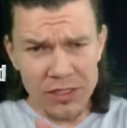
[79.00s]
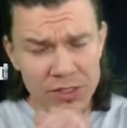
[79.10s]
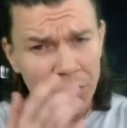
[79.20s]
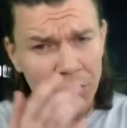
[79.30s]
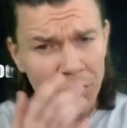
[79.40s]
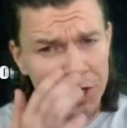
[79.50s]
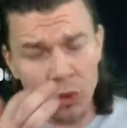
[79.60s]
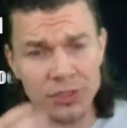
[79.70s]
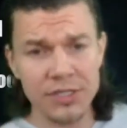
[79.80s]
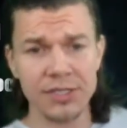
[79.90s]
starting out,
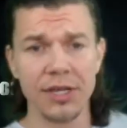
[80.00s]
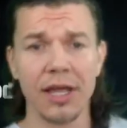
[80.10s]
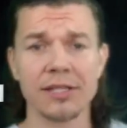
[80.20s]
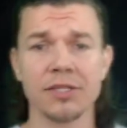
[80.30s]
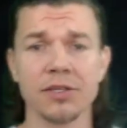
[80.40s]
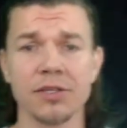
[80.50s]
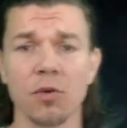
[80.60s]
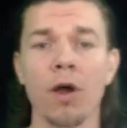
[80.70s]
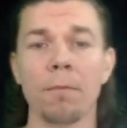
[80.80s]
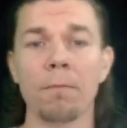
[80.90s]
we'll discuss
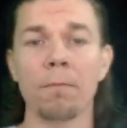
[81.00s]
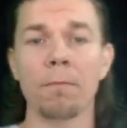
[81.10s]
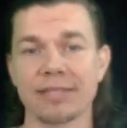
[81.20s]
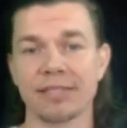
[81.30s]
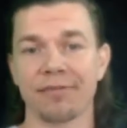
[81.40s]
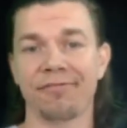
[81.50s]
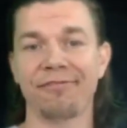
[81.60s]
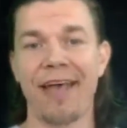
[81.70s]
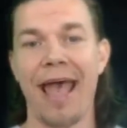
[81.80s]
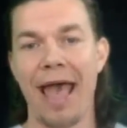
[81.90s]
what makes
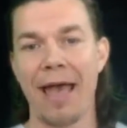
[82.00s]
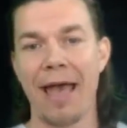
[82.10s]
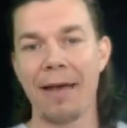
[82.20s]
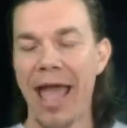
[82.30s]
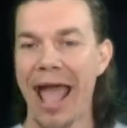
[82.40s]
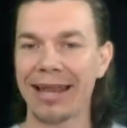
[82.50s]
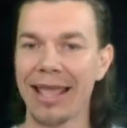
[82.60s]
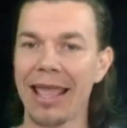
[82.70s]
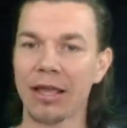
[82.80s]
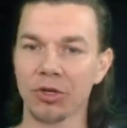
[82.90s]
fat
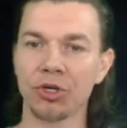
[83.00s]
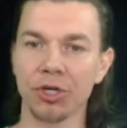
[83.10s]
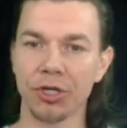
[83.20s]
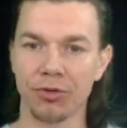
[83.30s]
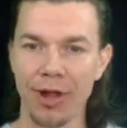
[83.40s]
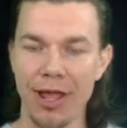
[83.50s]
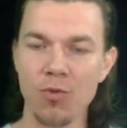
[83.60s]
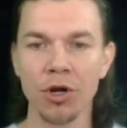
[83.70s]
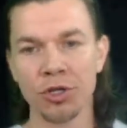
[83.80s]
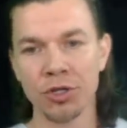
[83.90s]
bad and good, right?
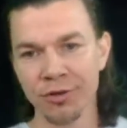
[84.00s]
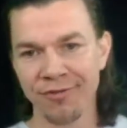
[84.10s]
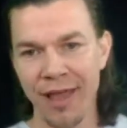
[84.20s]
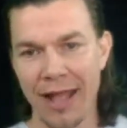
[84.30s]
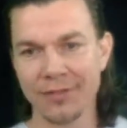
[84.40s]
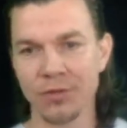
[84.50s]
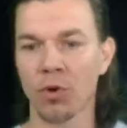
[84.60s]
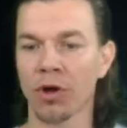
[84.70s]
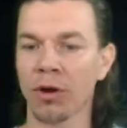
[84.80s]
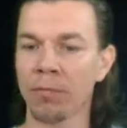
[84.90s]
What are good fats?
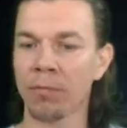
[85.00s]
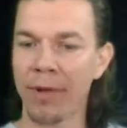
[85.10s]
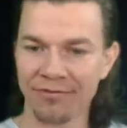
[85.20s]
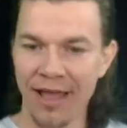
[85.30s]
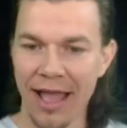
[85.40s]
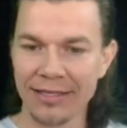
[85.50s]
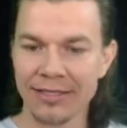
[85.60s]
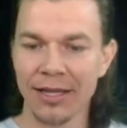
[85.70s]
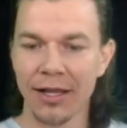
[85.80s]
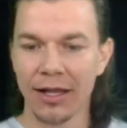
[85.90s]
What are bad
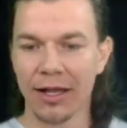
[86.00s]
fats?